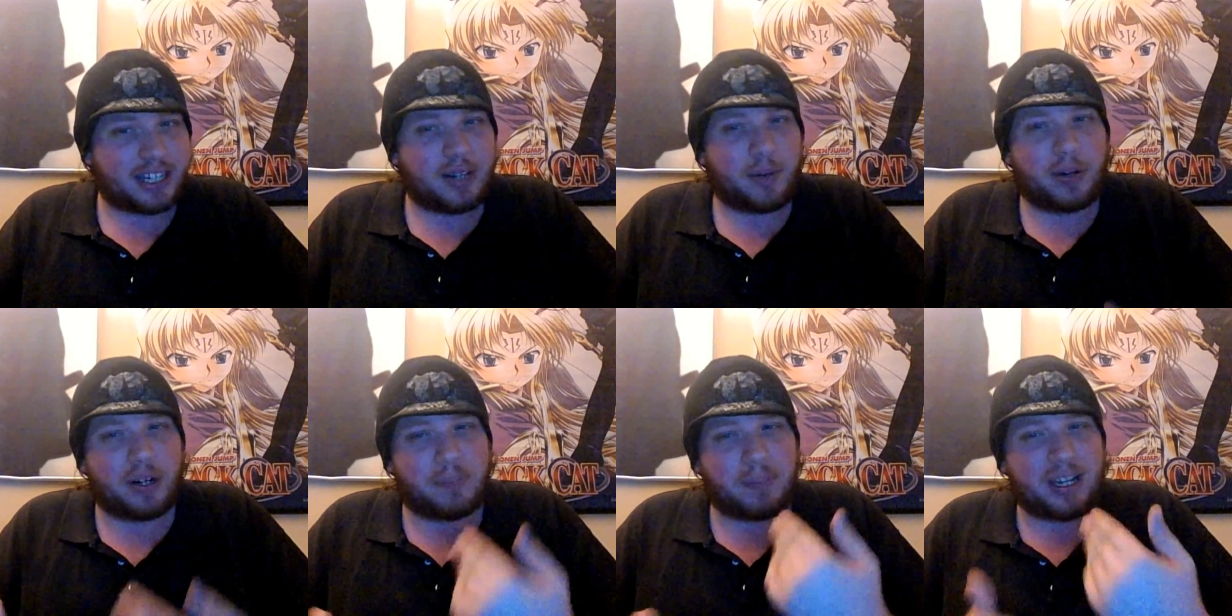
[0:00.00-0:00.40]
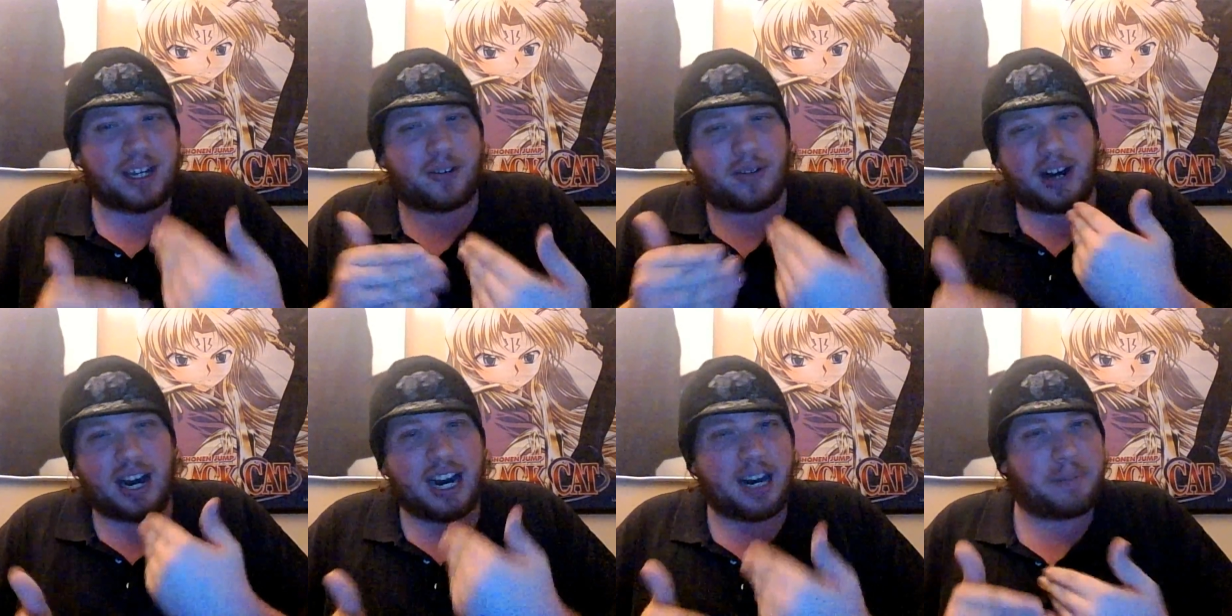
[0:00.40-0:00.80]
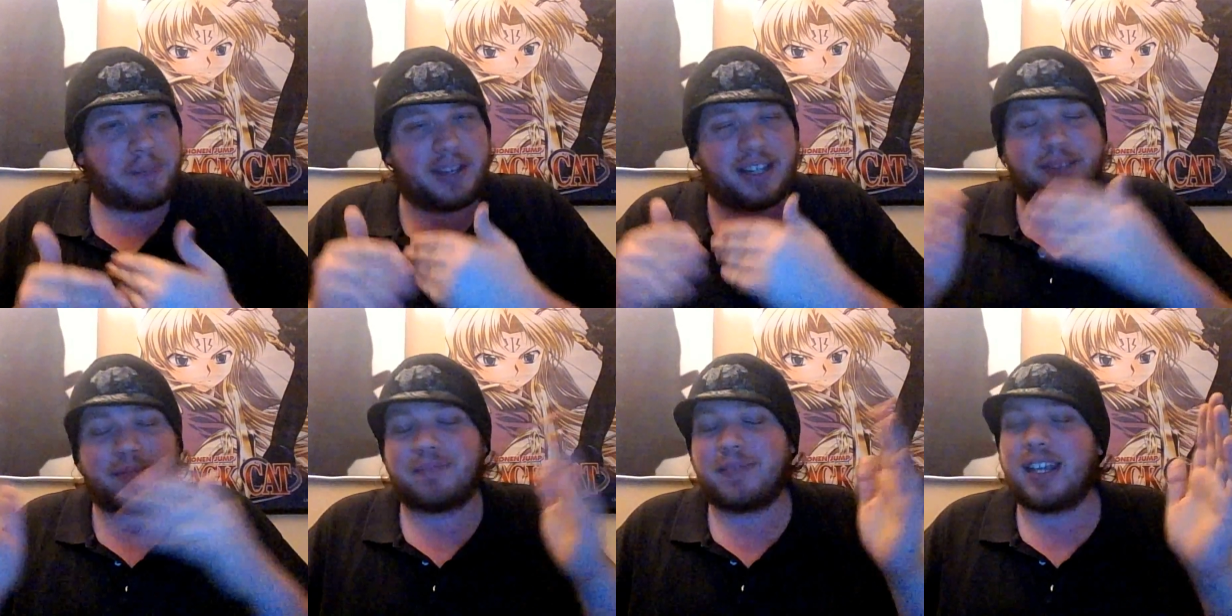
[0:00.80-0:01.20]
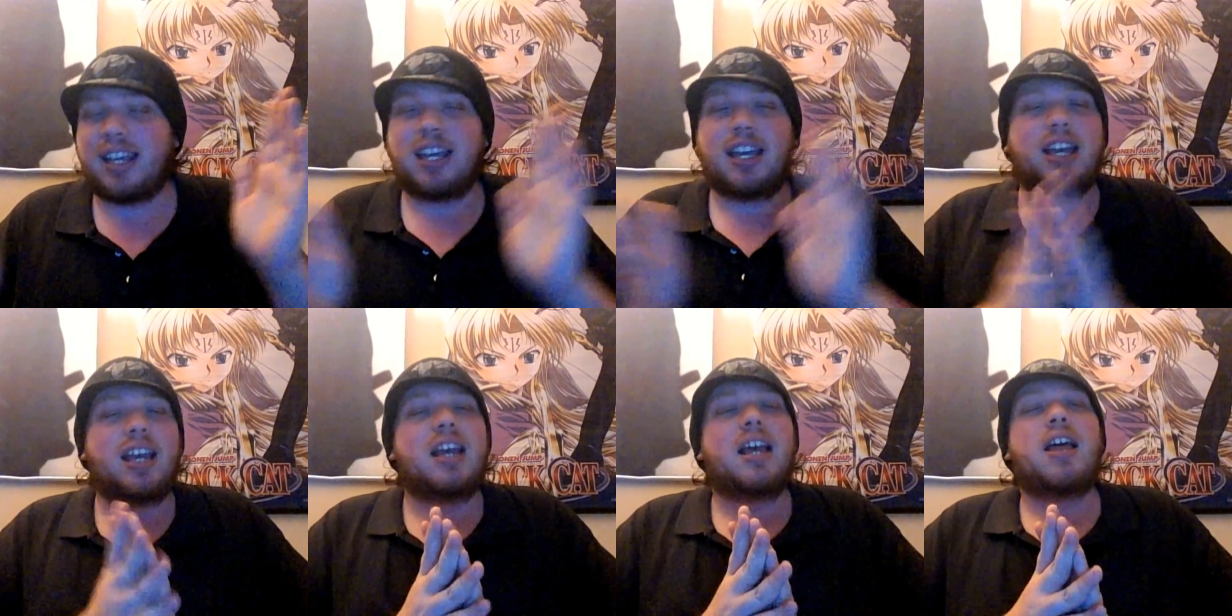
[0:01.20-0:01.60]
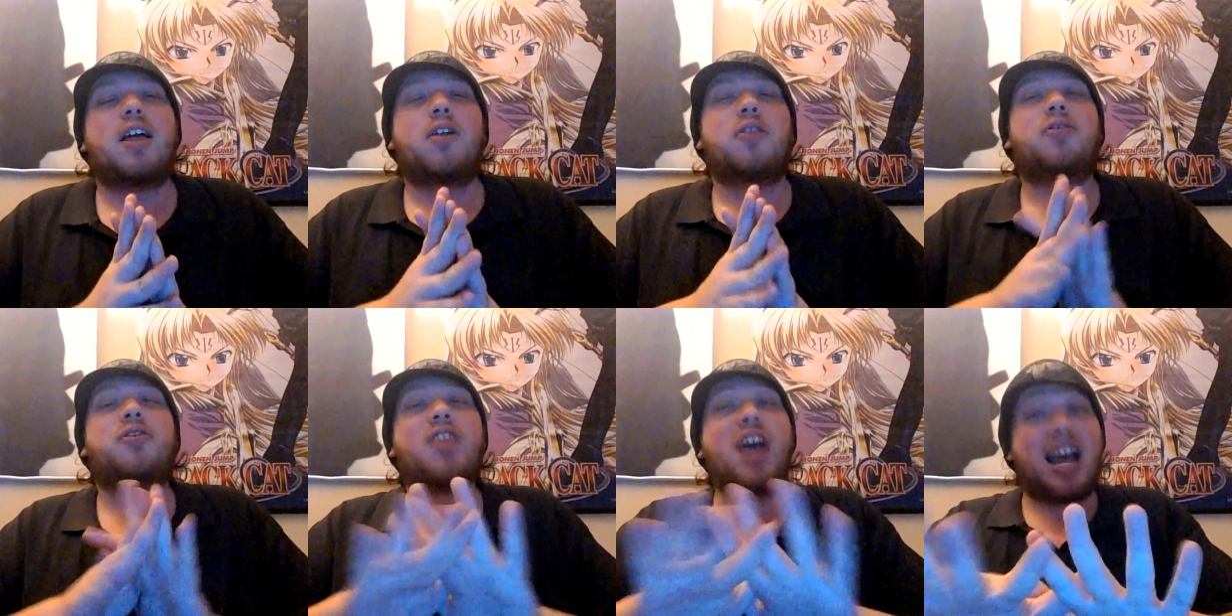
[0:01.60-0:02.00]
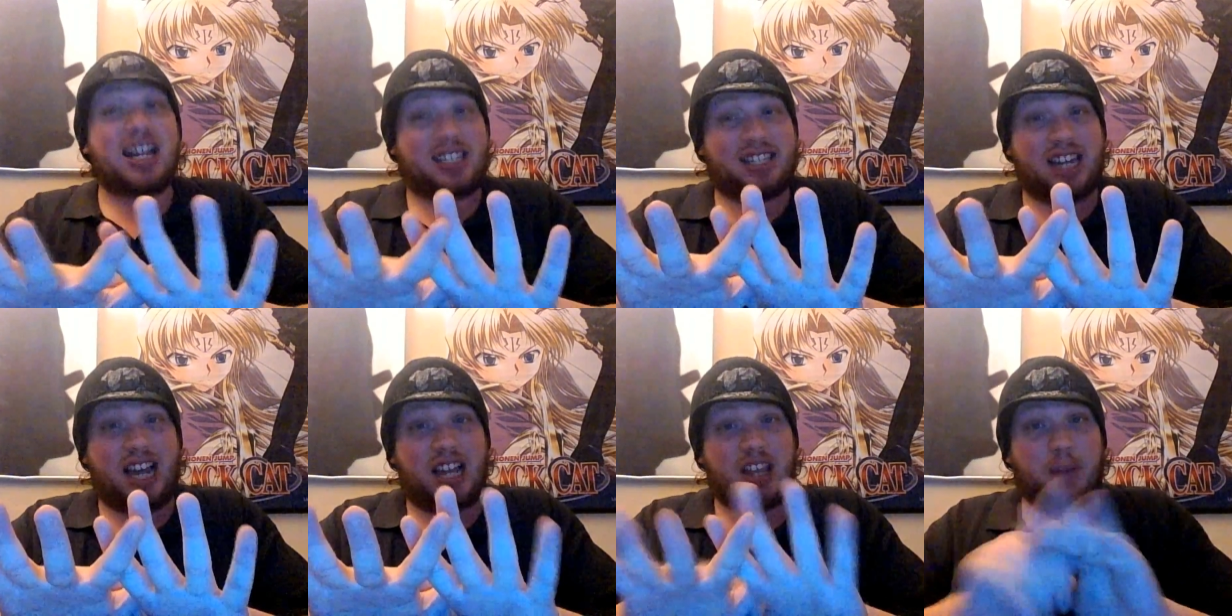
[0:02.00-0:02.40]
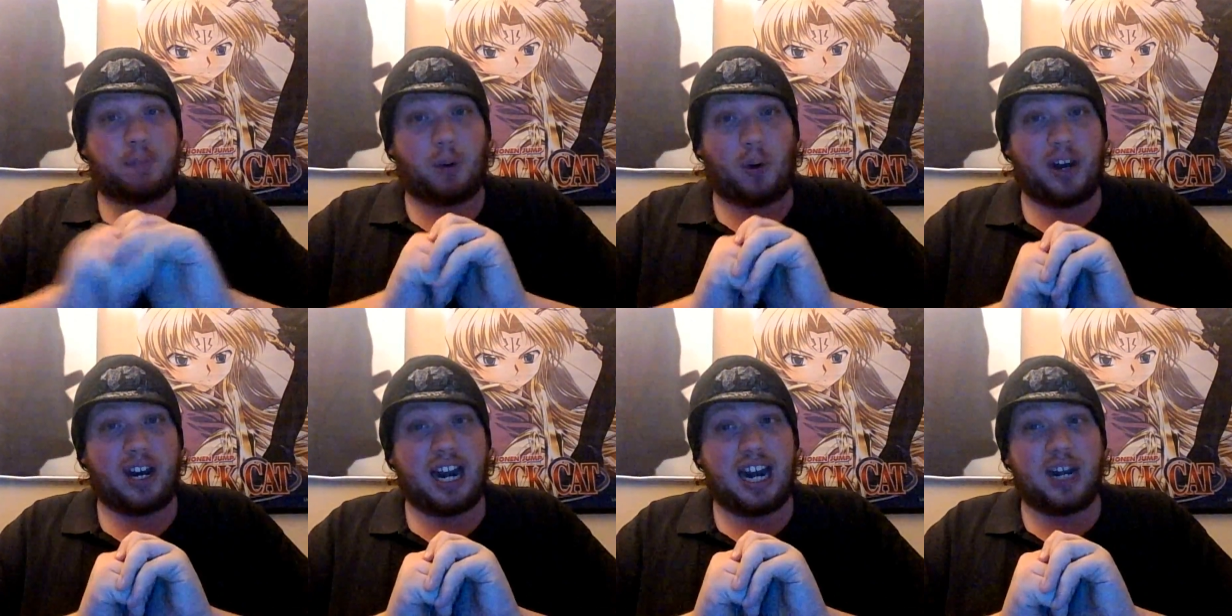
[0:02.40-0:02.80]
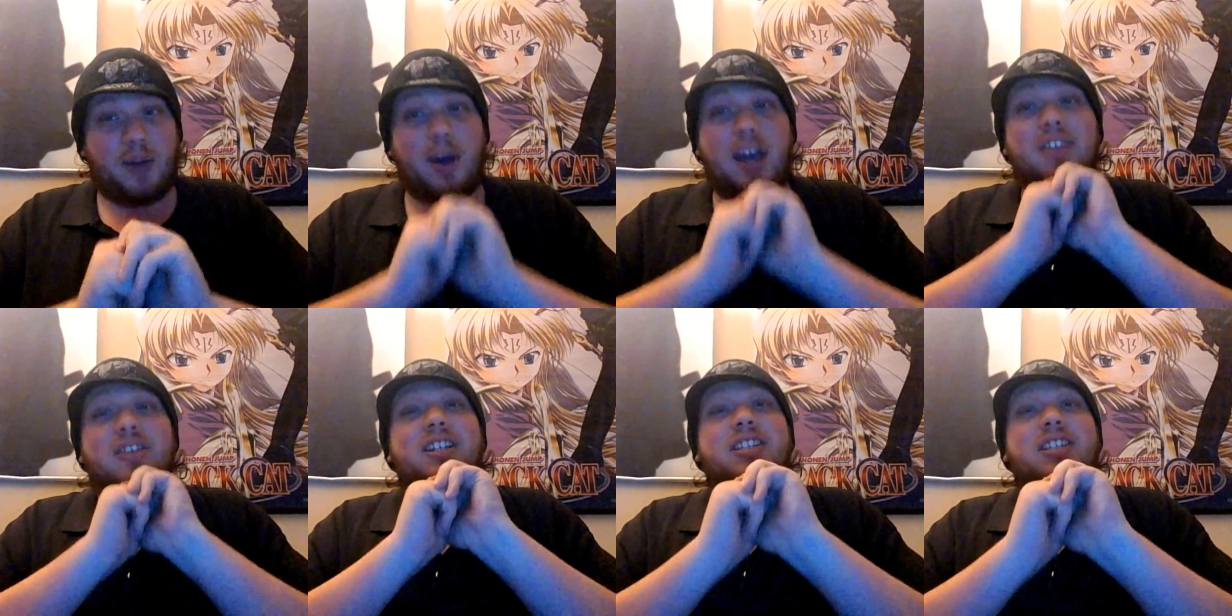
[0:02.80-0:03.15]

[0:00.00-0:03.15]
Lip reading: I wouldn't be great, but that's not the point anyway.